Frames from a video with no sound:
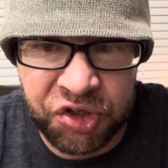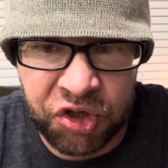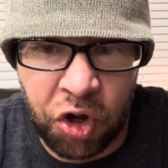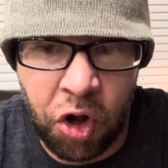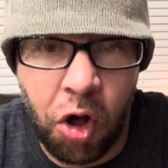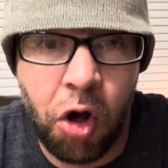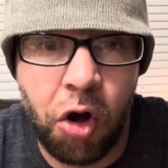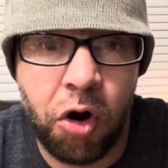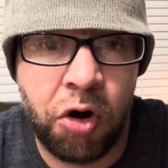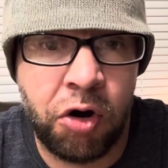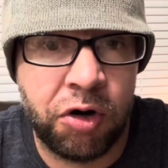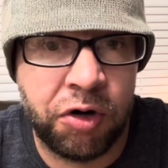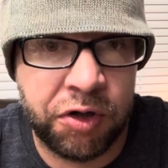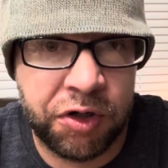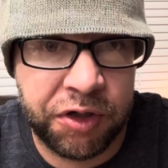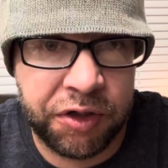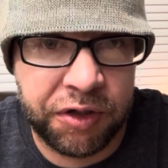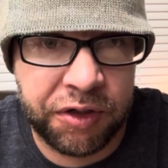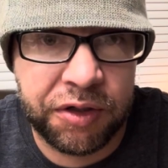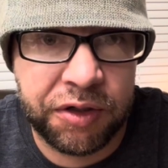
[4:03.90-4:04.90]
hard
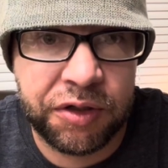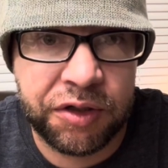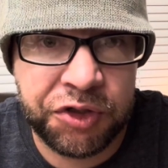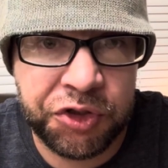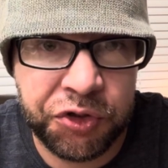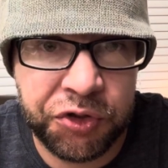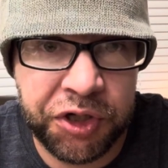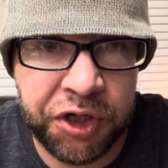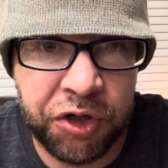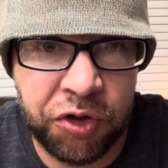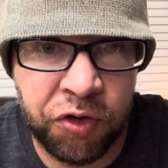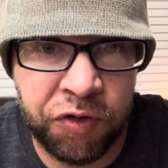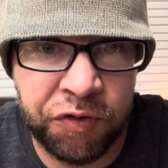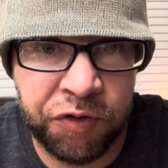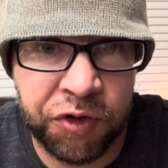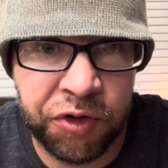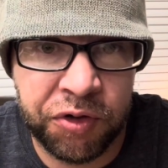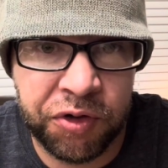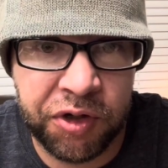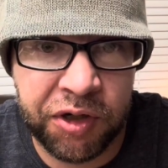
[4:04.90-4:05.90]
to get
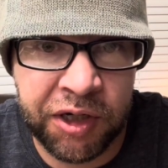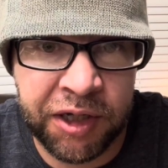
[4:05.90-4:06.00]
over,